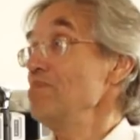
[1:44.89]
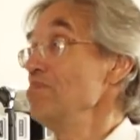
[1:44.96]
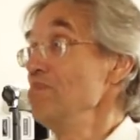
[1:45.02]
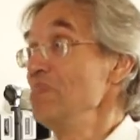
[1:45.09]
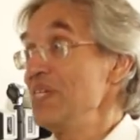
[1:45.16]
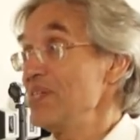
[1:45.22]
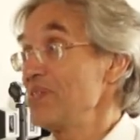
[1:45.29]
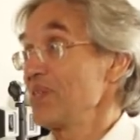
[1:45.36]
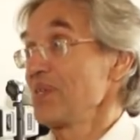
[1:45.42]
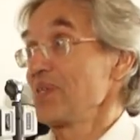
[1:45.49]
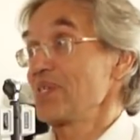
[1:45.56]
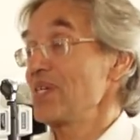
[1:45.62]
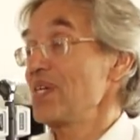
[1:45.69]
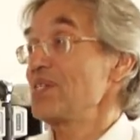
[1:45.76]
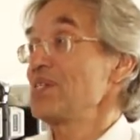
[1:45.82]

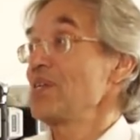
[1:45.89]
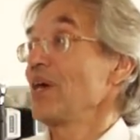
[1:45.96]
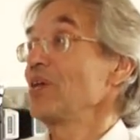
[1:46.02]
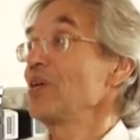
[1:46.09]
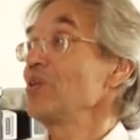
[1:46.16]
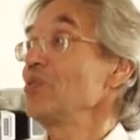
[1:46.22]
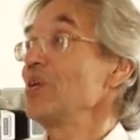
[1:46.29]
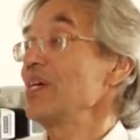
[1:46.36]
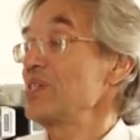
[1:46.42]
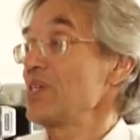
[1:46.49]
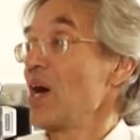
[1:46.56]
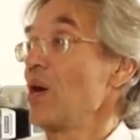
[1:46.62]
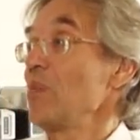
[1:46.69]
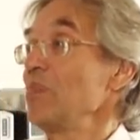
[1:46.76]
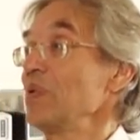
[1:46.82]
measles is another good
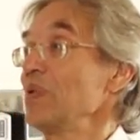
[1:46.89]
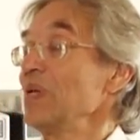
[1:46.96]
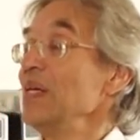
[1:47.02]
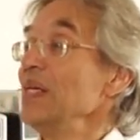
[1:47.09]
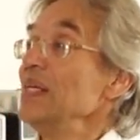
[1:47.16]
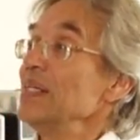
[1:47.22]
example.